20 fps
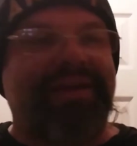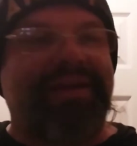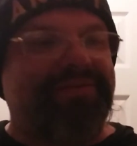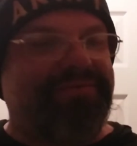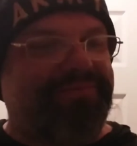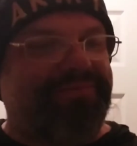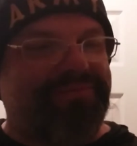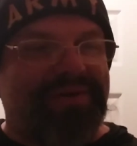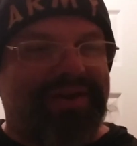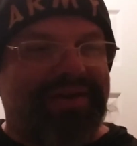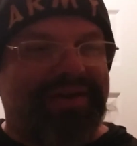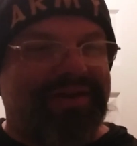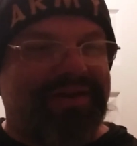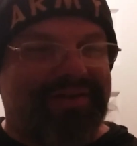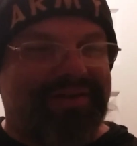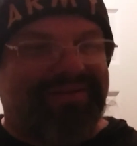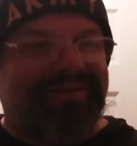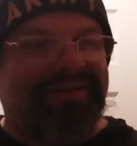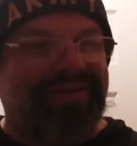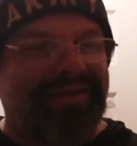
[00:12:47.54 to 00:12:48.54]
they call him
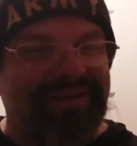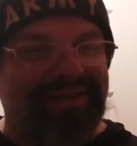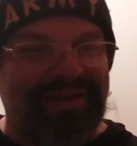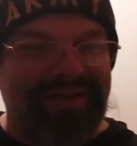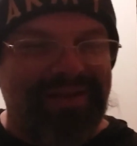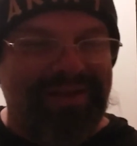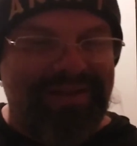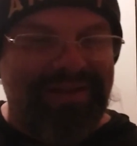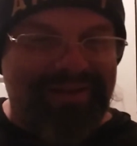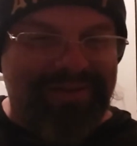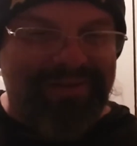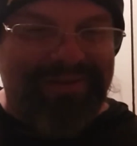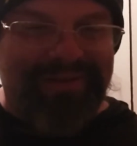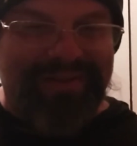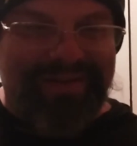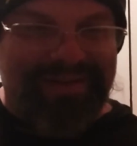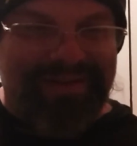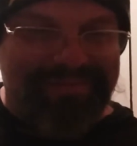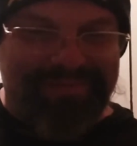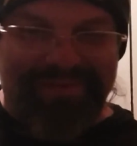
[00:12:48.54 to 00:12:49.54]
Froggy, Frog
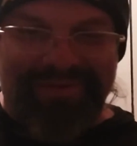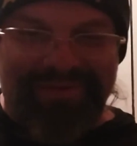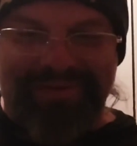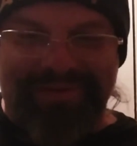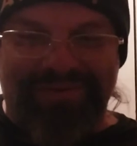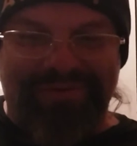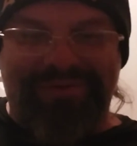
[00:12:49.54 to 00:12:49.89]
Voice.